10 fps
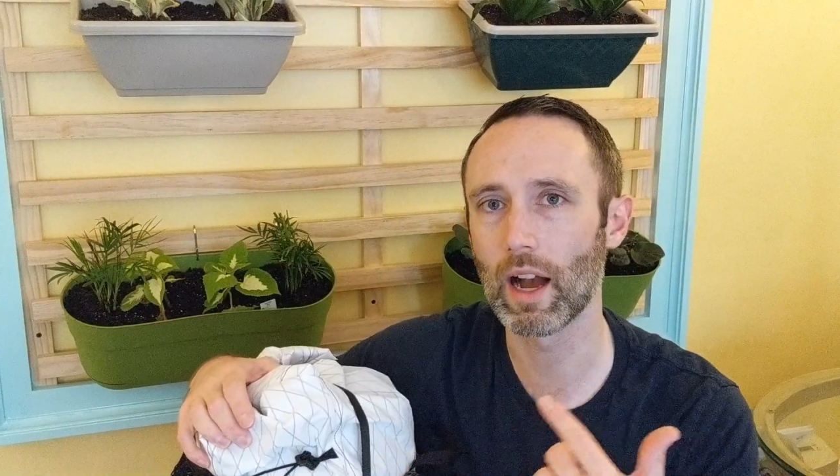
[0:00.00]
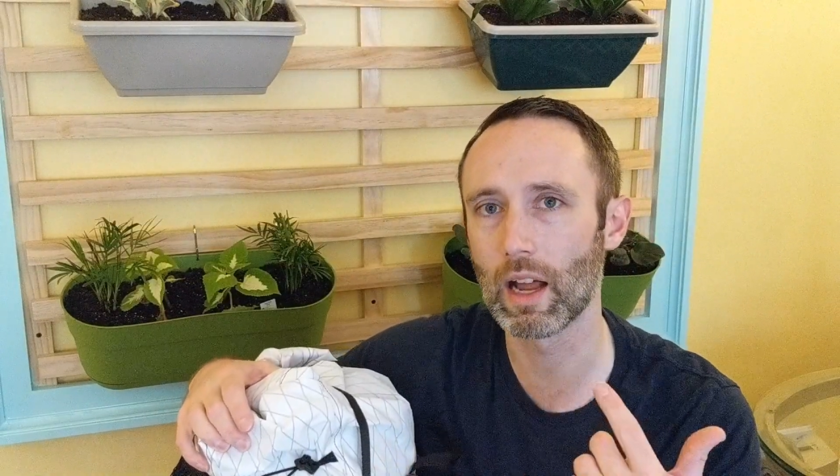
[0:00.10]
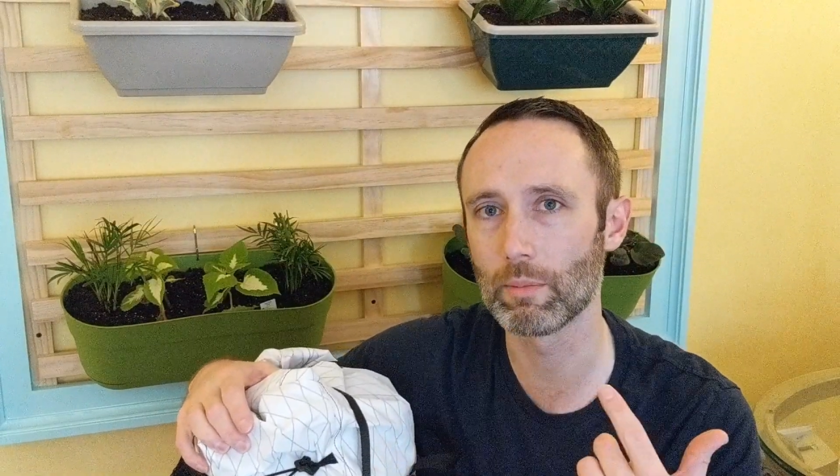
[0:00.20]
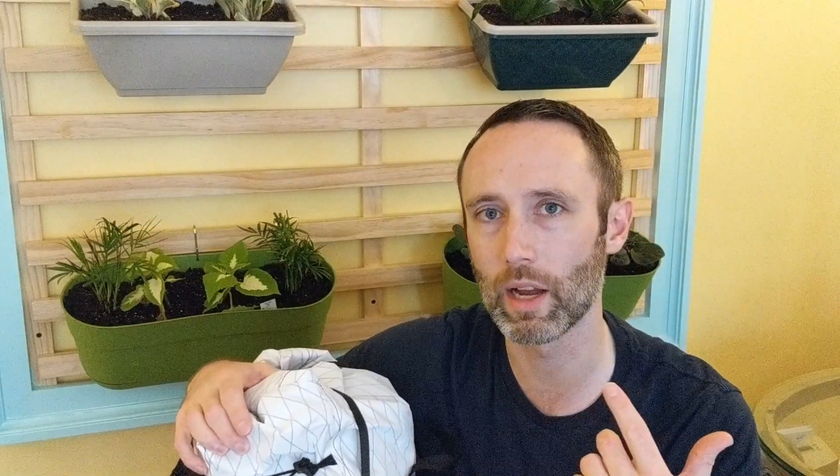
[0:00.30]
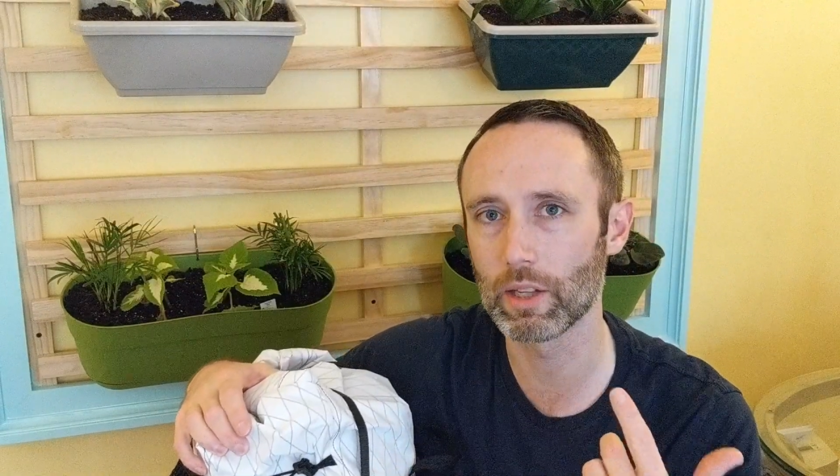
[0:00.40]

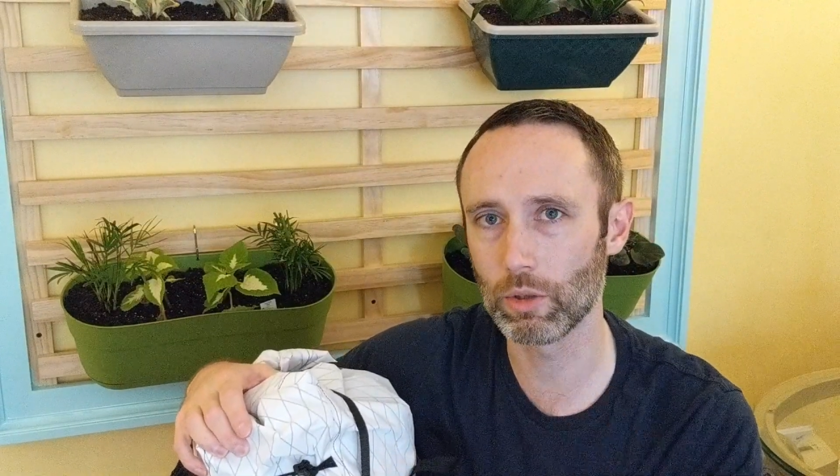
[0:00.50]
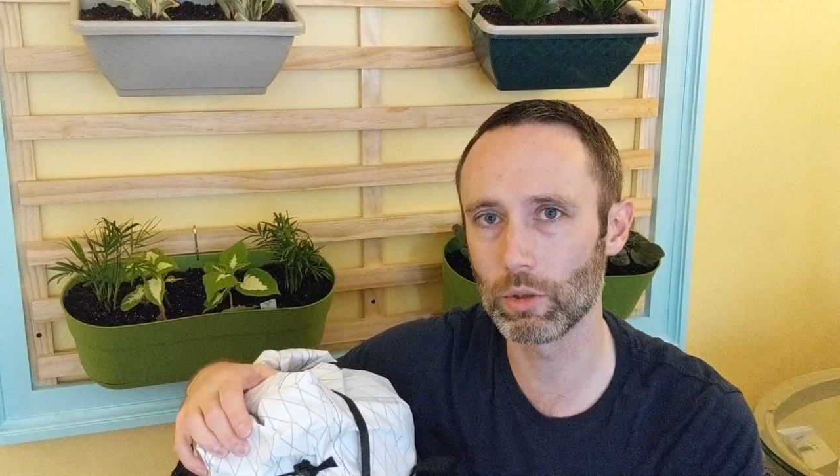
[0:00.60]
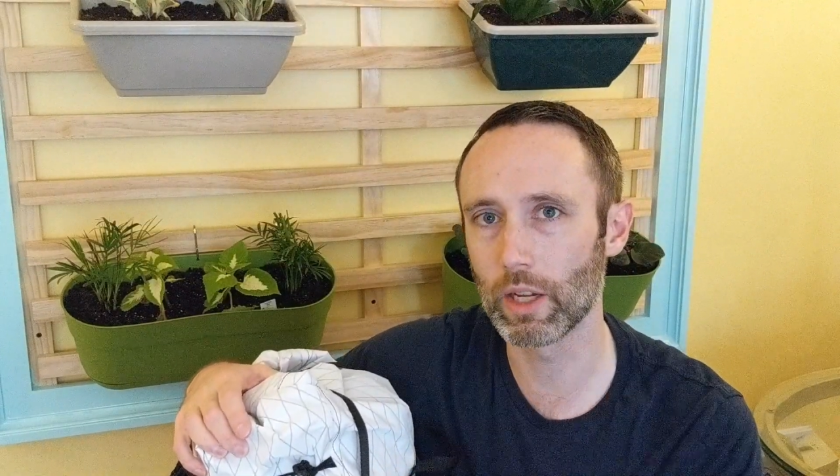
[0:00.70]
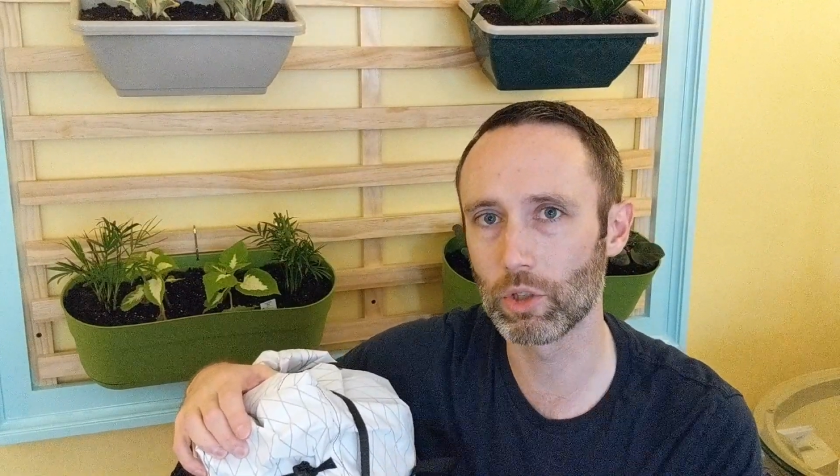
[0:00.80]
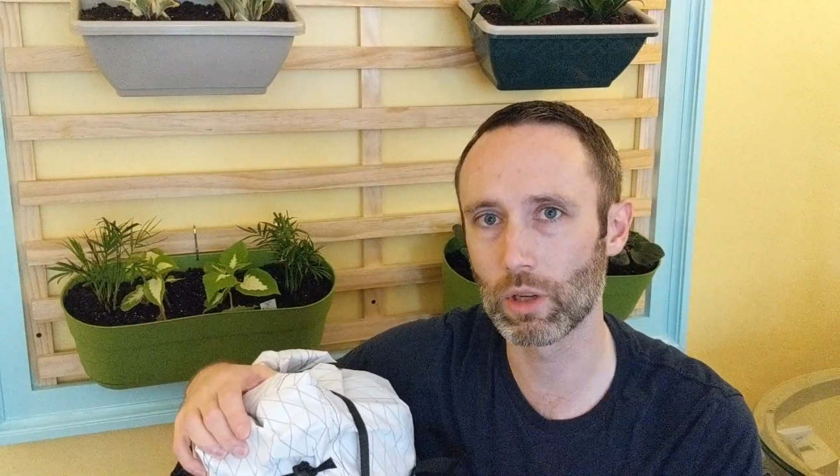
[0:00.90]
on my
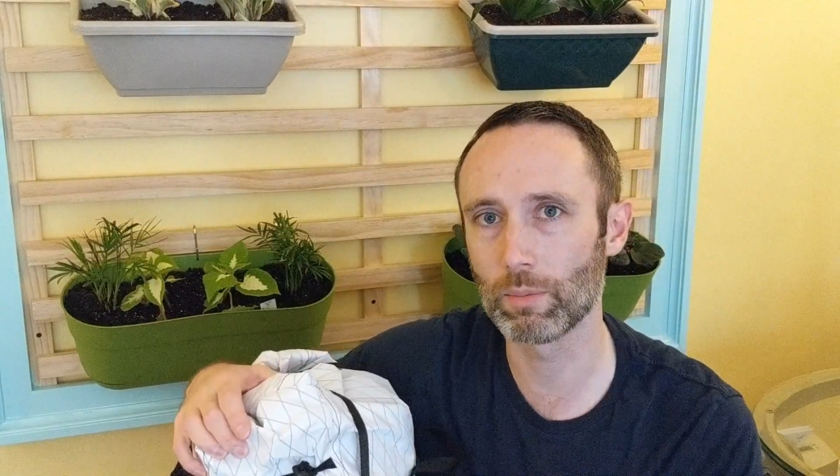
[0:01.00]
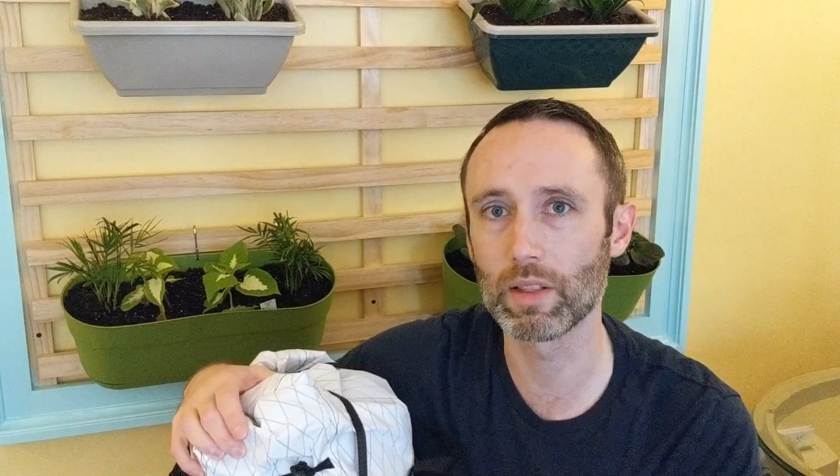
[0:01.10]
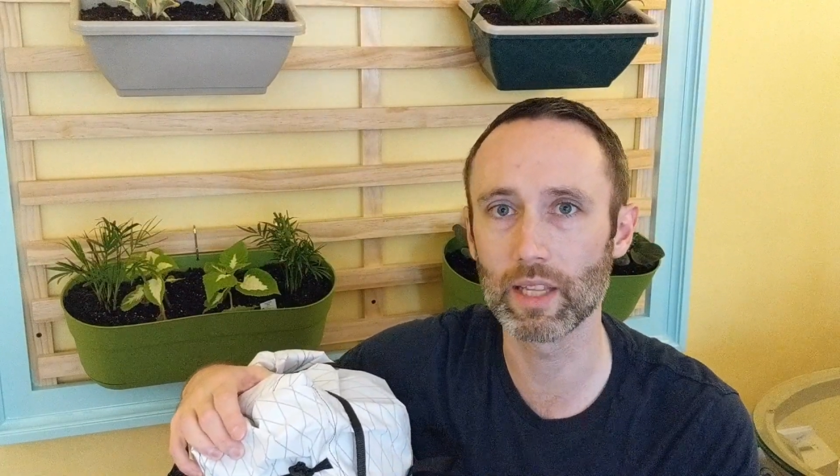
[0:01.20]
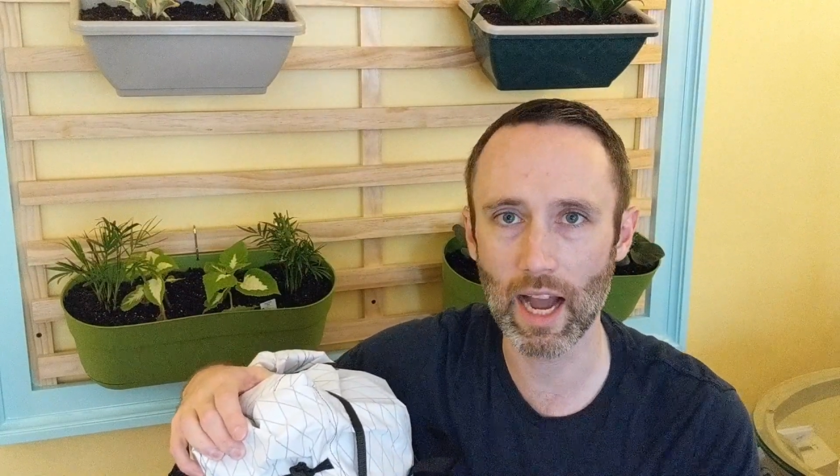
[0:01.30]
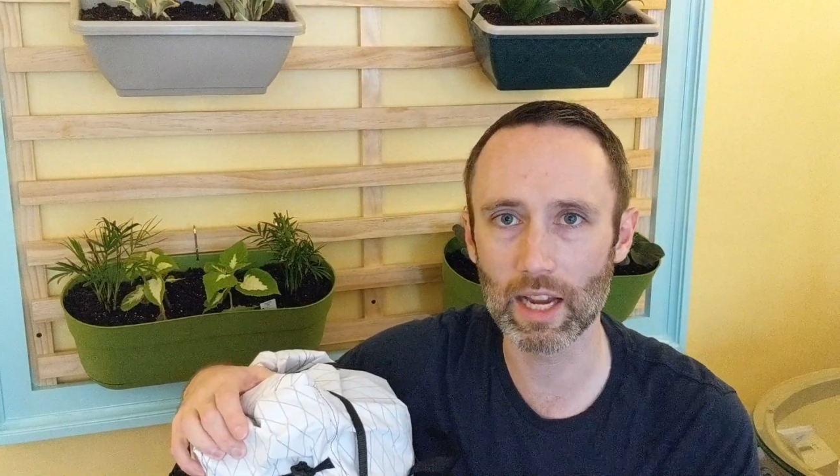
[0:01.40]
2-day trip
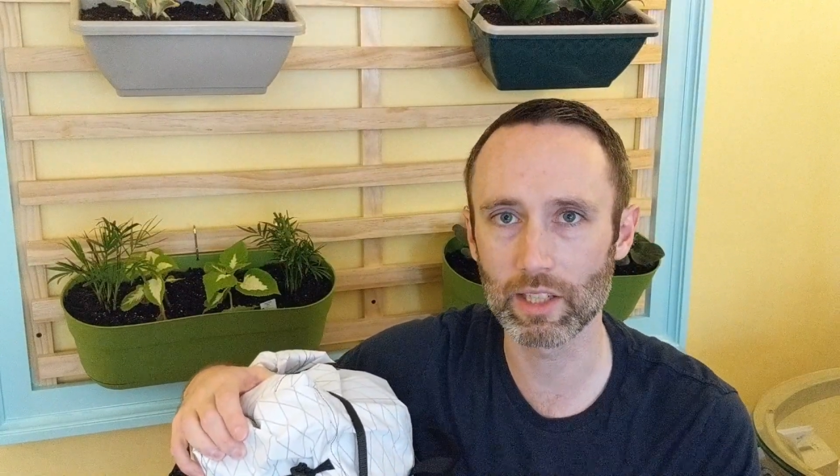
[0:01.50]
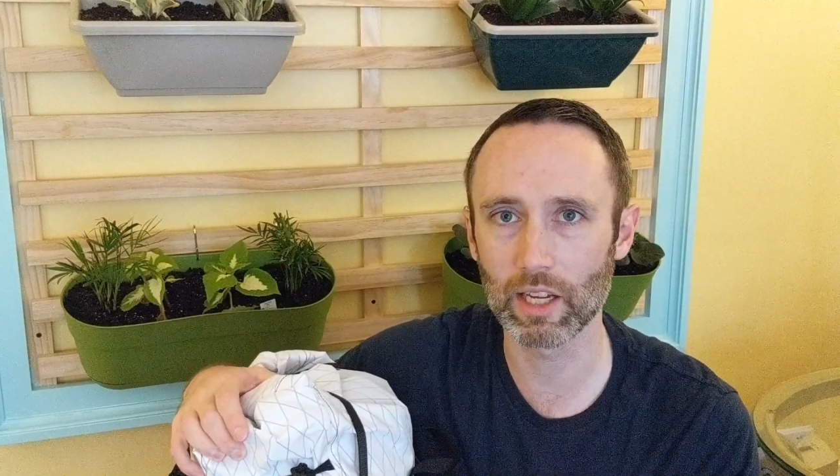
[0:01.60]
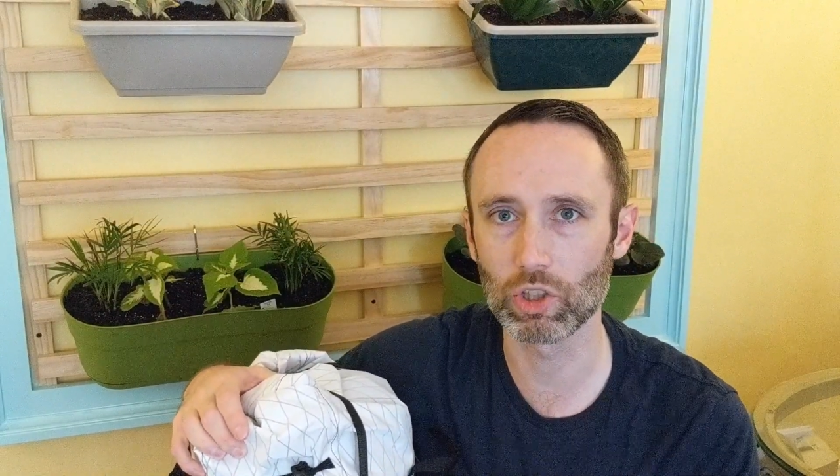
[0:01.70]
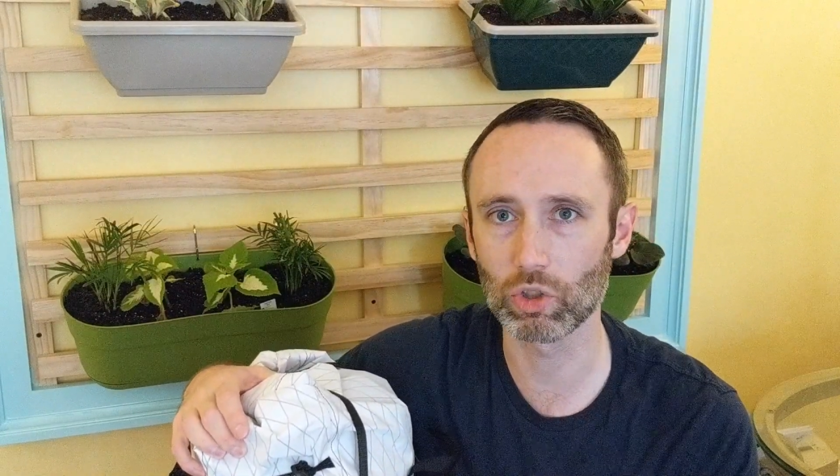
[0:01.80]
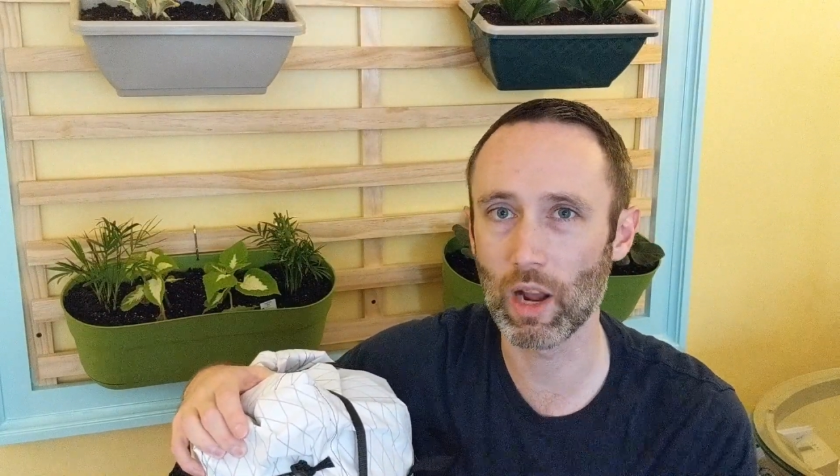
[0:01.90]
on the Ice
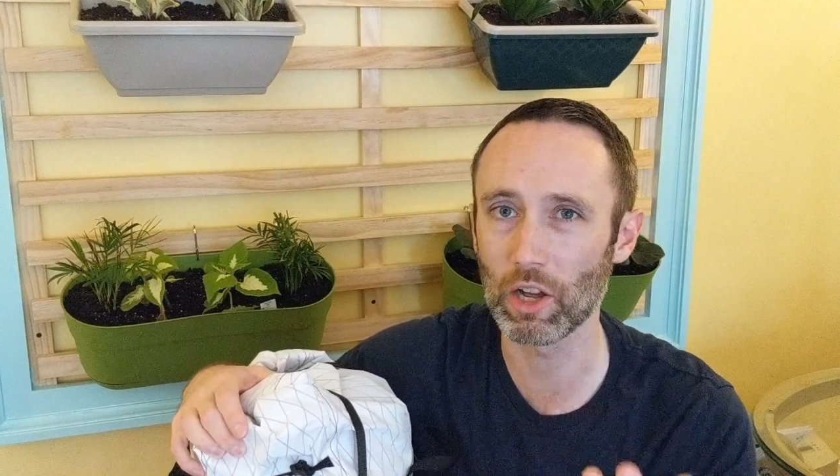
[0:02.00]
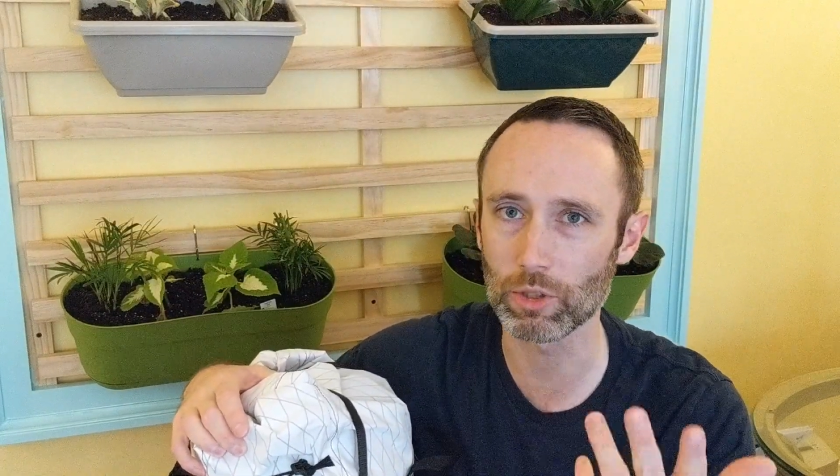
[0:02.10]
Age Trail.